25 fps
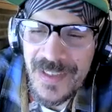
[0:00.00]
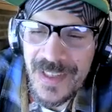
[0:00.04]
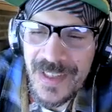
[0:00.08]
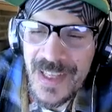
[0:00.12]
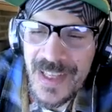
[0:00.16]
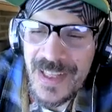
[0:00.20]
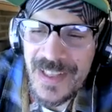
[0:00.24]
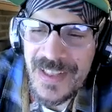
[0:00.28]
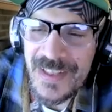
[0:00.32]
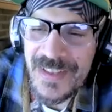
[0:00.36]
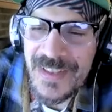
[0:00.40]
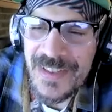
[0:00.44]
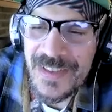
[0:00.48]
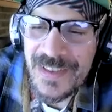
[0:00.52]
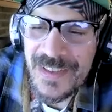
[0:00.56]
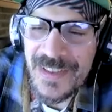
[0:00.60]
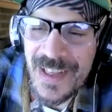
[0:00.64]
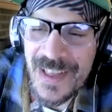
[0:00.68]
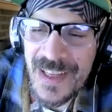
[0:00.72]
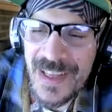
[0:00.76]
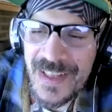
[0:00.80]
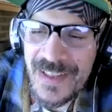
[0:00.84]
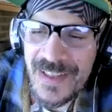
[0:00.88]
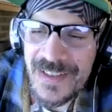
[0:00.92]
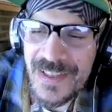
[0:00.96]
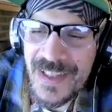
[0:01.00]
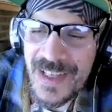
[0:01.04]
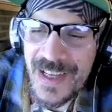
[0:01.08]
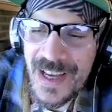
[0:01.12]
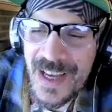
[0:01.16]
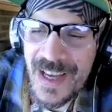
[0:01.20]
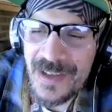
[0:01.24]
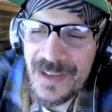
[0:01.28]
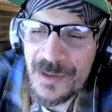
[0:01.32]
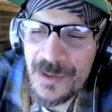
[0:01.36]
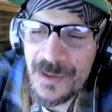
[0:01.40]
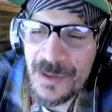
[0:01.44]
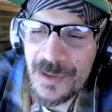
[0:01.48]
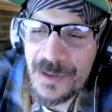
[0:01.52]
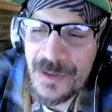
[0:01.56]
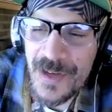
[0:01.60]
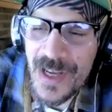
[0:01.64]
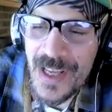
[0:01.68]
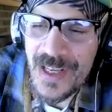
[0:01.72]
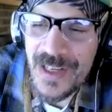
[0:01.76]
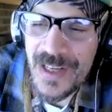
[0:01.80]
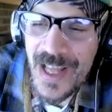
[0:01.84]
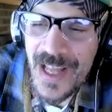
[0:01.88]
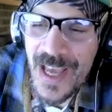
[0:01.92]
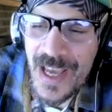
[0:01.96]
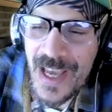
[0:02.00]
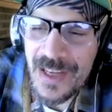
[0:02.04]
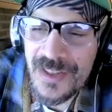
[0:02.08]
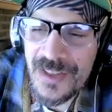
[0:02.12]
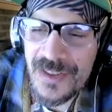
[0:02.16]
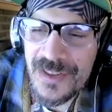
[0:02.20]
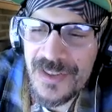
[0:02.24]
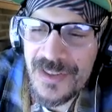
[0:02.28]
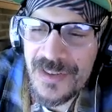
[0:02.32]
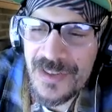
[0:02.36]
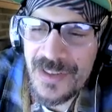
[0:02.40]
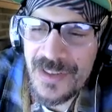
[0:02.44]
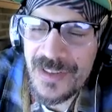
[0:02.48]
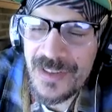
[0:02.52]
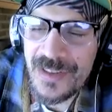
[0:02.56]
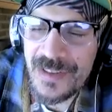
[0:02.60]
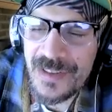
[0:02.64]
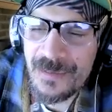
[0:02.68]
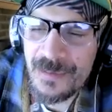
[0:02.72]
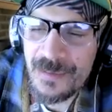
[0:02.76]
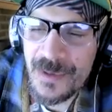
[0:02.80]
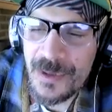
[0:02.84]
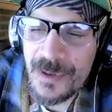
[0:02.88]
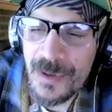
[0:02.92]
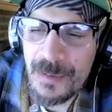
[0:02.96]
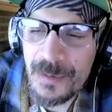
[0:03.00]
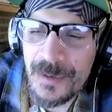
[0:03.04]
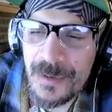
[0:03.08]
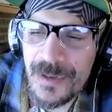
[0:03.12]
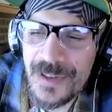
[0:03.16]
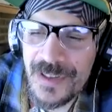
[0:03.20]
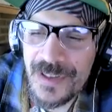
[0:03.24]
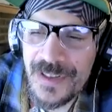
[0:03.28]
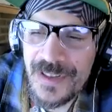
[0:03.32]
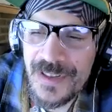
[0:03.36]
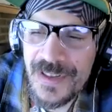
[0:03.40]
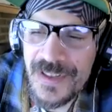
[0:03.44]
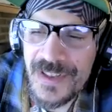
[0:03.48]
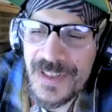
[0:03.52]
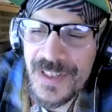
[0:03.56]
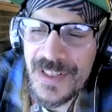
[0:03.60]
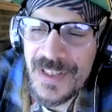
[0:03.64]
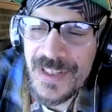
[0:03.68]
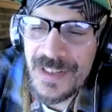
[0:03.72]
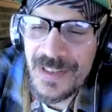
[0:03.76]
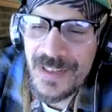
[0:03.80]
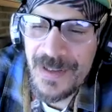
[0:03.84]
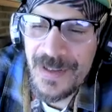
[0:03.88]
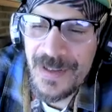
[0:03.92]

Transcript: He's the guy who created Hex, the cryptocurrency.